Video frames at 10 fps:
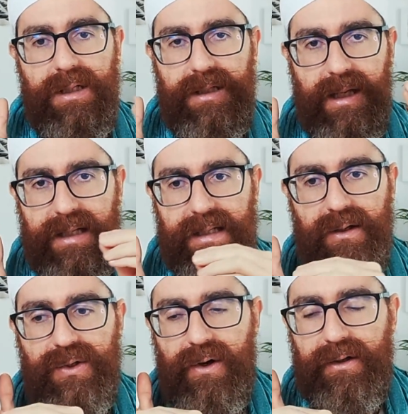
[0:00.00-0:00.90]

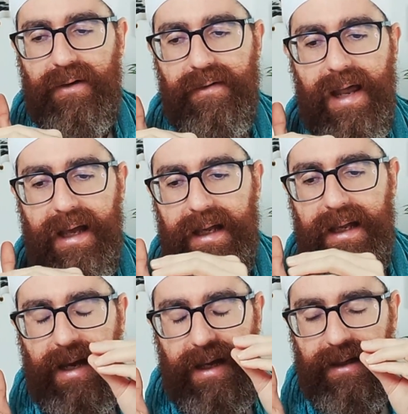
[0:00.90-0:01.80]
It's sort of like
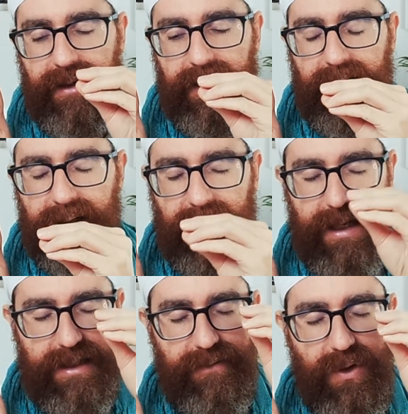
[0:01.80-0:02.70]

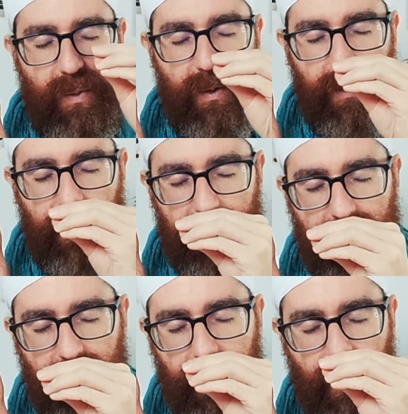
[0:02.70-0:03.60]
as if you could